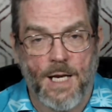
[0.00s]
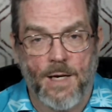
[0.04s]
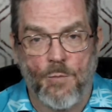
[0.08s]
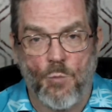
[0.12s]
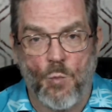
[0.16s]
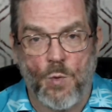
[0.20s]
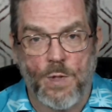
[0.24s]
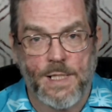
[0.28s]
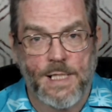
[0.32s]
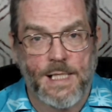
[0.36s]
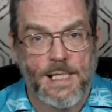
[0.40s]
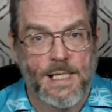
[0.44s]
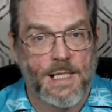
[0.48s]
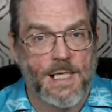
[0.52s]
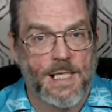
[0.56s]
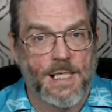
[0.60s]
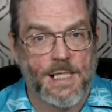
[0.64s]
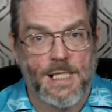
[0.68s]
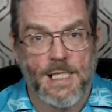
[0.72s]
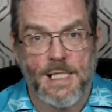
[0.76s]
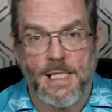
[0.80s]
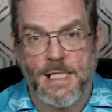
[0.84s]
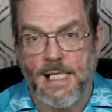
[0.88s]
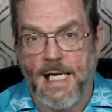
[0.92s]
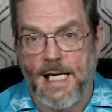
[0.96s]
see this in
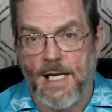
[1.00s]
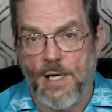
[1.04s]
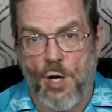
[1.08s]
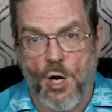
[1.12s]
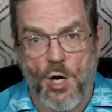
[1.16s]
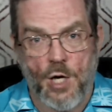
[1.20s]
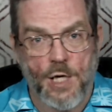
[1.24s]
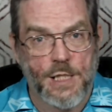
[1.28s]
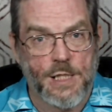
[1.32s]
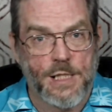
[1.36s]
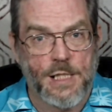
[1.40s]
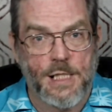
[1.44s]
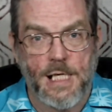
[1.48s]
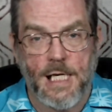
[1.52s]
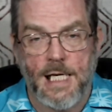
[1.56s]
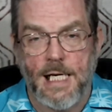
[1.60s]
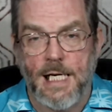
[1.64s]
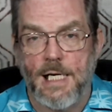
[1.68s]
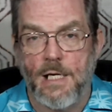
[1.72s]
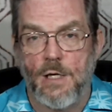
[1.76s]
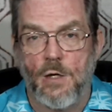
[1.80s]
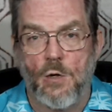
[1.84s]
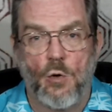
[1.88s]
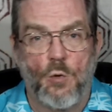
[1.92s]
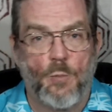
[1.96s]
St.
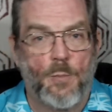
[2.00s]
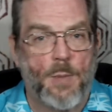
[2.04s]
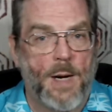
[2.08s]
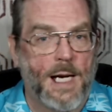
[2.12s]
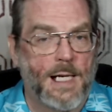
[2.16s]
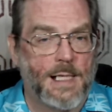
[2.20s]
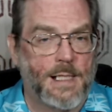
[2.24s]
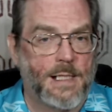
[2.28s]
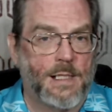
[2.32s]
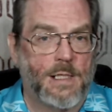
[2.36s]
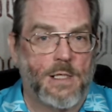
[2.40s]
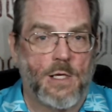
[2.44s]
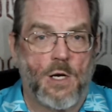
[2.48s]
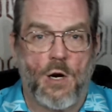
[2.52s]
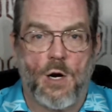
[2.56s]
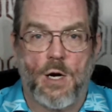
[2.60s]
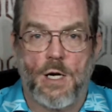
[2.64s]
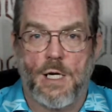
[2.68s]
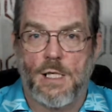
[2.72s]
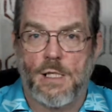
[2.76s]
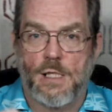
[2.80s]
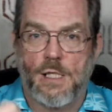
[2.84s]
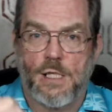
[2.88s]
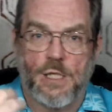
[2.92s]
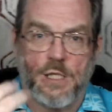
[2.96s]
Augustine, who passes it on
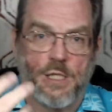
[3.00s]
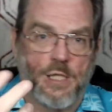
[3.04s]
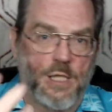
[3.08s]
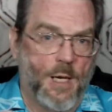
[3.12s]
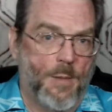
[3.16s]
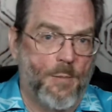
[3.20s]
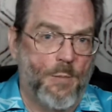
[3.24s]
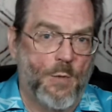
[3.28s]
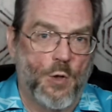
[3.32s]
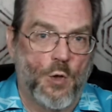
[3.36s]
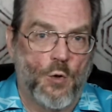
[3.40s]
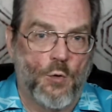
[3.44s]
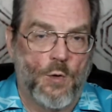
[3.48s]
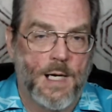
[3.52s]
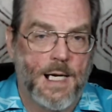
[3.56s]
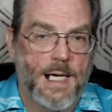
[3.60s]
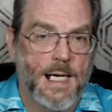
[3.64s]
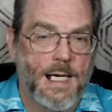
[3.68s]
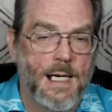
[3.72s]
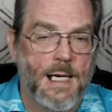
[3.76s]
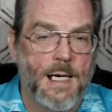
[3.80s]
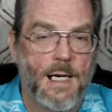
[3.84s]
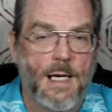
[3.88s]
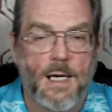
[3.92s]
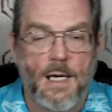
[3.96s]
to some degree
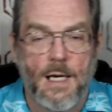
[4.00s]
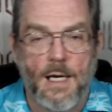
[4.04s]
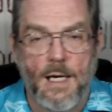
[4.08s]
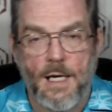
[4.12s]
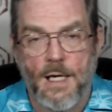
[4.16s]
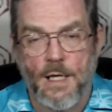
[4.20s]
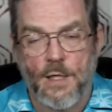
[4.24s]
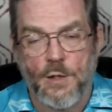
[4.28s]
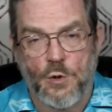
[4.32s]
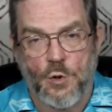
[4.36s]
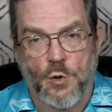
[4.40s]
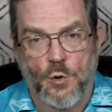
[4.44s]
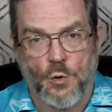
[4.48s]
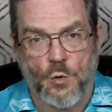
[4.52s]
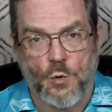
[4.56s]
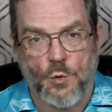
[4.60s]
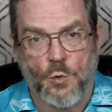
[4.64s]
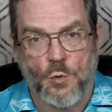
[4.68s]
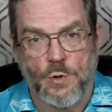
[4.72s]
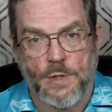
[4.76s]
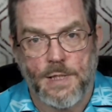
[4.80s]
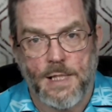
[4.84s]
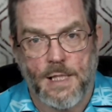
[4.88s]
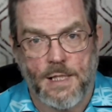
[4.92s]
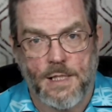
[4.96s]
to
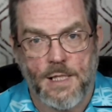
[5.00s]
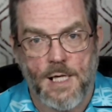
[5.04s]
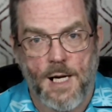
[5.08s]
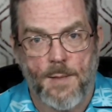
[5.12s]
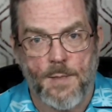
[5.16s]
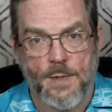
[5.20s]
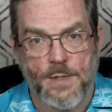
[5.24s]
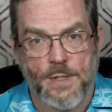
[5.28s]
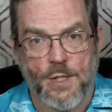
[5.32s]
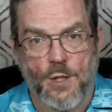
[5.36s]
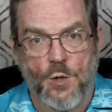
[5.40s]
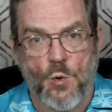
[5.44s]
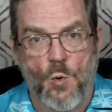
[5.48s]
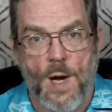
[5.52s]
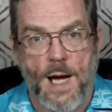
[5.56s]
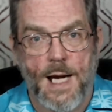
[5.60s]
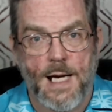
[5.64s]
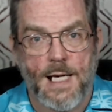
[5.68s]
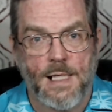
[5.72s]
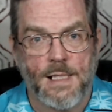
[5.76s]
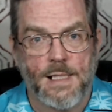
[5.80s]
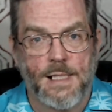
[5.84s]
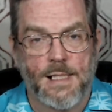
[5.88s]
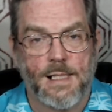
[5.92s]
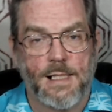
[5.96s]
St. Thomas
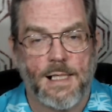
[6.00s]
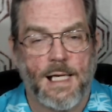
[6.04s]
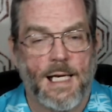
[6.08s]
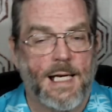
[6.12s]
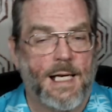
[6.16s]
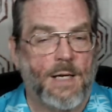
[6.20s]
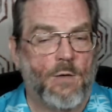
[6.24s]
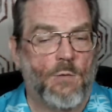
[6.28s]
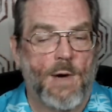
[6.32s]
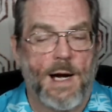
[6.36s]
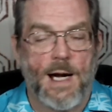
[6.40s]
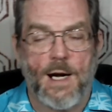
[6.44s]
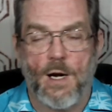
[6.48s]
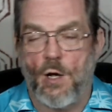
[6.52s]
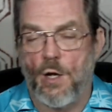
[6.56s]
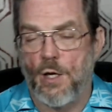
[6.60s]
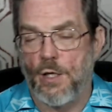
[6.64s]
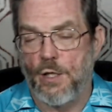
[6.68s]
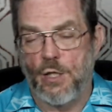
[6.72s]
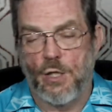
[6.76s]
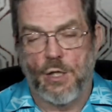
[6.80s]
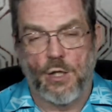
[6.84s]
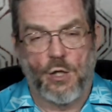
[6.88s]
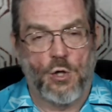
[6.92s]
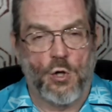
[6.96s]
Aquinas and right on to
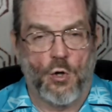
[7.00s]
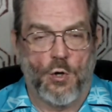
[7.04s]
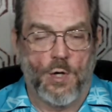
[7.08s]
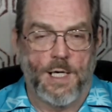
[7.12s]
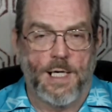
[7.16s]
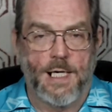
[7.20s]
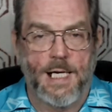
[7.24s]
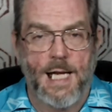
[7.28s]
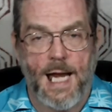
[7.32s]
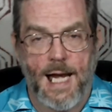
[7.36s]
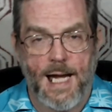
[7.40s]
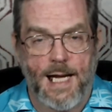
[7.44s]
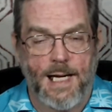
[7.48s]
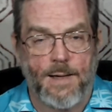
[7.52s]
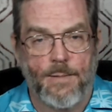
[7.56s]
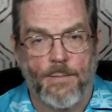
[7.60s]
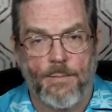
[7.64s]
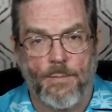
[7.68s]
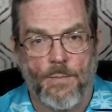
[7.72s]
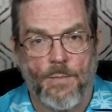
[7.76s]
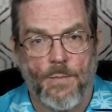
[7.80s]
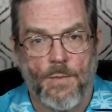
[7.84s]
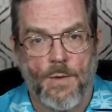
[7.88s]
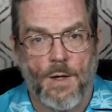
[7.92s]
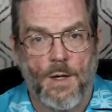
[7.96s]
the current day.
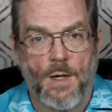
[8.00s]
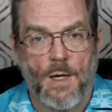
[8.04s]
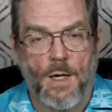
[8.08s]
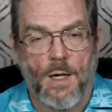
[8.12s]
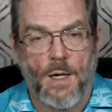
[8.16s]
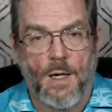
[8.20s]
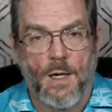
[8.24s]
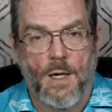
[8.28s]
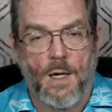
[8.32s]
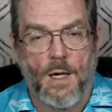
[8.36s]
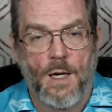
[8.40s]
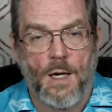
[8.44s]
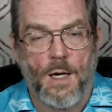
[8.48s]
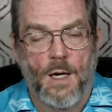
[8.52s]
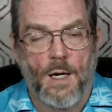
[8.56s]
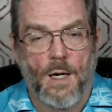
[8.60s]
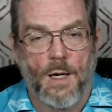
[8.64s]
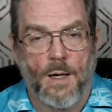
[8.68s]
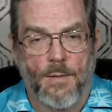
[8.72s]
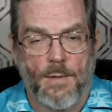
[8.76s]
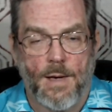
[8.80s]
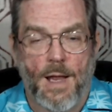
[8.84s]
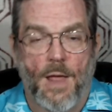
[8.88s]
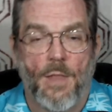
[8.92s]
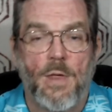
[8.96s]

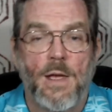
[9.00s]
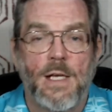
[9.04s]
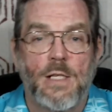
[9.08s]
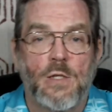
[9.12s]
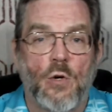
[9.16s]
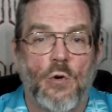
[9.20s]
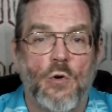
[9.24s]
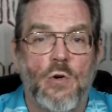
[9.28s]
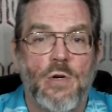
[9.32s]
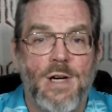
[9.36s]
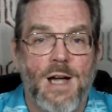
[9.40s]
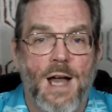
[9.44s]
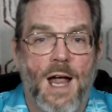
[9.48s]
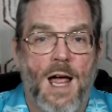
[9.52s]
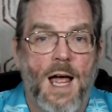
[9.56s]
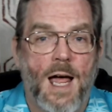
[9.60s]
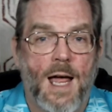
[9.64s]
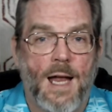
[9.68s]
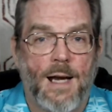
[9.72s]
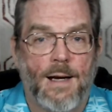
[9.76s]
Now, these are not